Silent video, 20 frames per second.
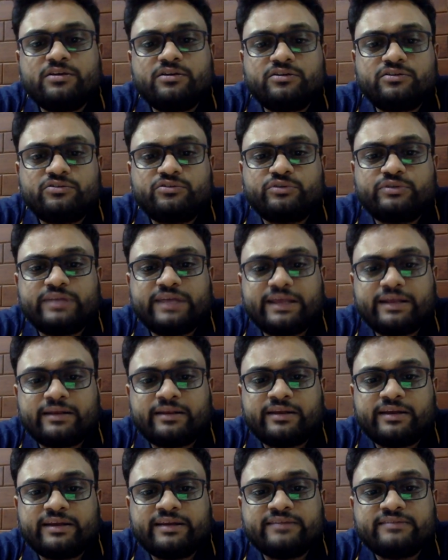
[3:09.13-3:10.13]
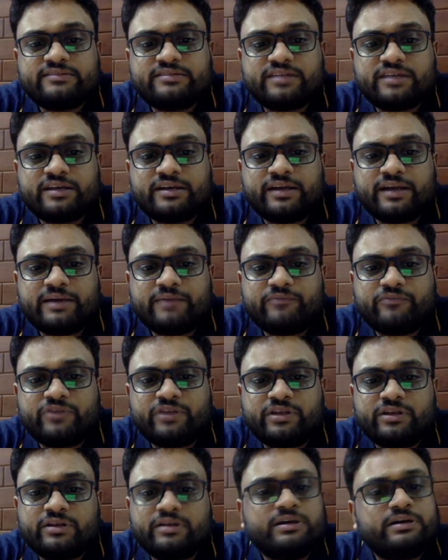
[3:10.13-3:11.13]
So then Instagram
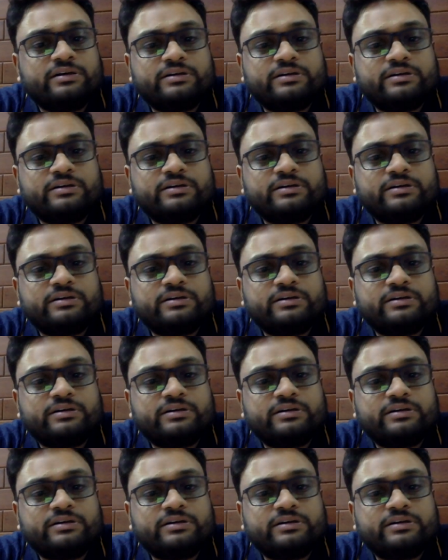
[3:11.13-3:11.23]
will